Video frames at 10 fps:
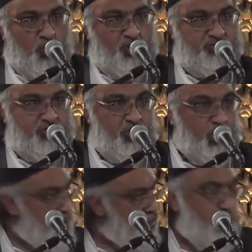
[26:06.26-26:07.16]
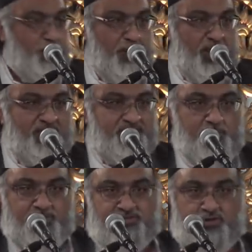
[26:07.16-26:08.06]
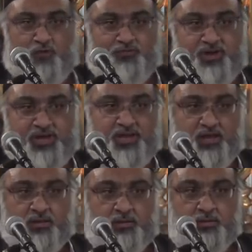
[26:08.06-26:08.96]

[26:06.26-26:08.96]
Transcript: washed, we place them in this coffin here.